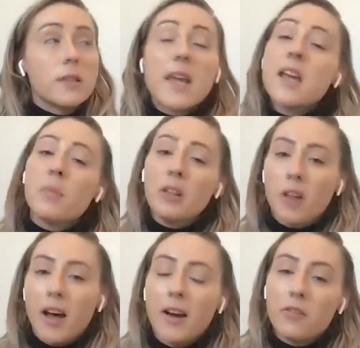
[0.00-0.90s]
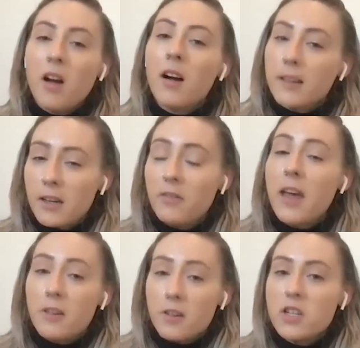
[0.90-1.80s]
take up a lot of cognitive
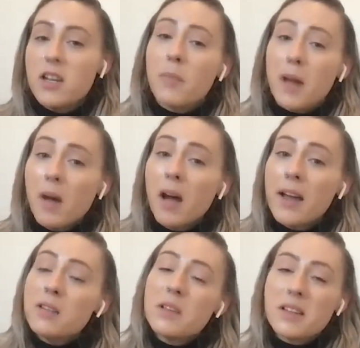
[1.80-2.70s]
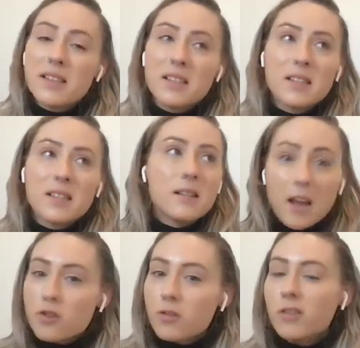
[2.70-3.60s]
energy in my mind because it's
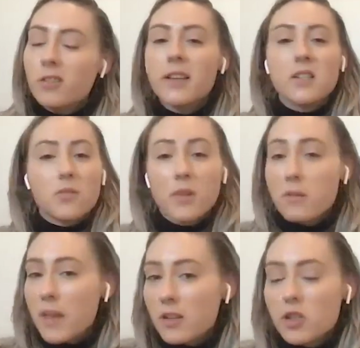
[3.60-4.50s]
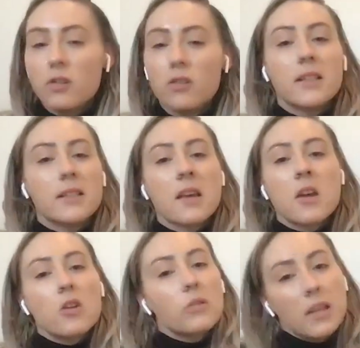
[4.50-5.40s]
natural, it's three-dimensional,
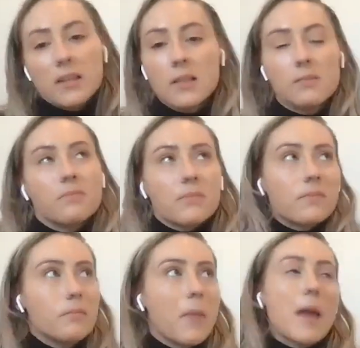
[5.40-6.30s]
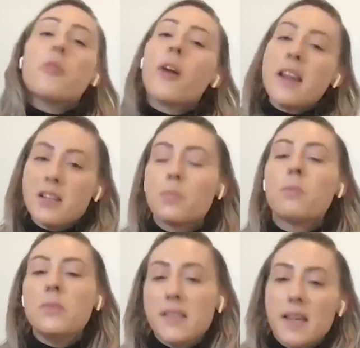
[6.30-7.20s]
it's my brain is
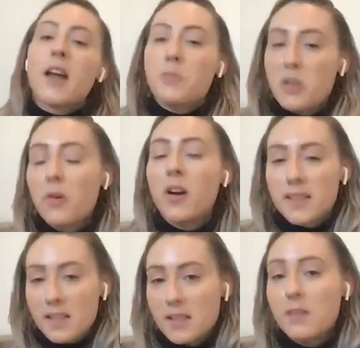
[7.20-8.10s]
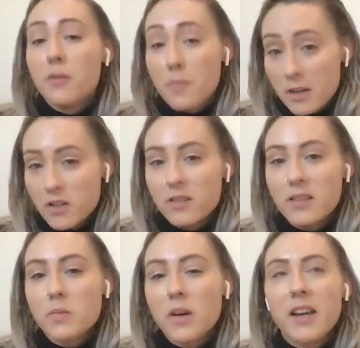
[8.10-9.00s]
set up to process information
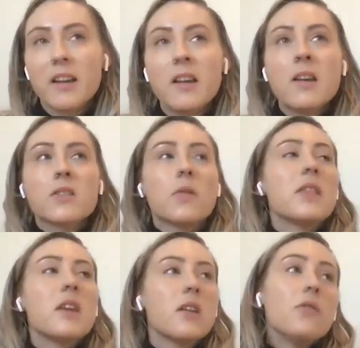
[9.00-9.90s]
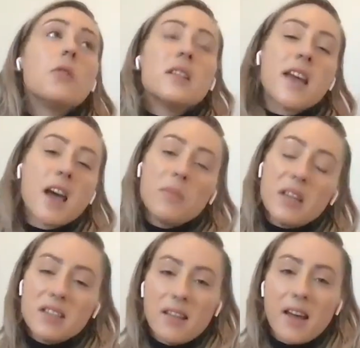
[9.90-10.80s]
this way. So I think if you can tap
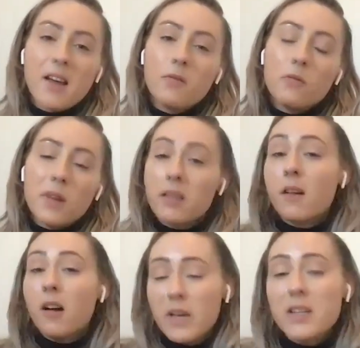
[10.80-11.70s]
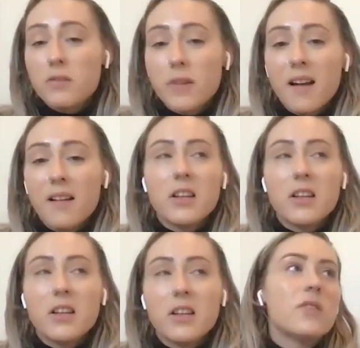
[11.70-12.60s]
into that with augmented reality,
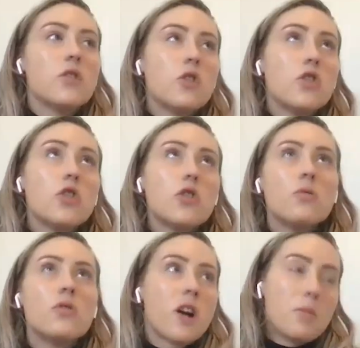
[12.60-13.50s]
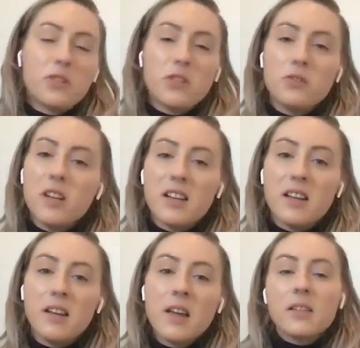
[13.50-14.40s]
you have this huge
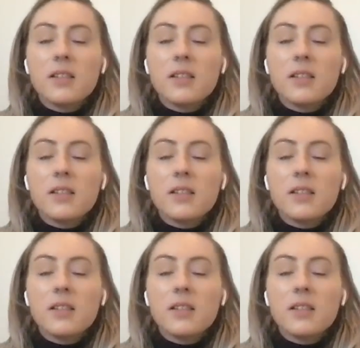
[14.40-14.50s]
opportunity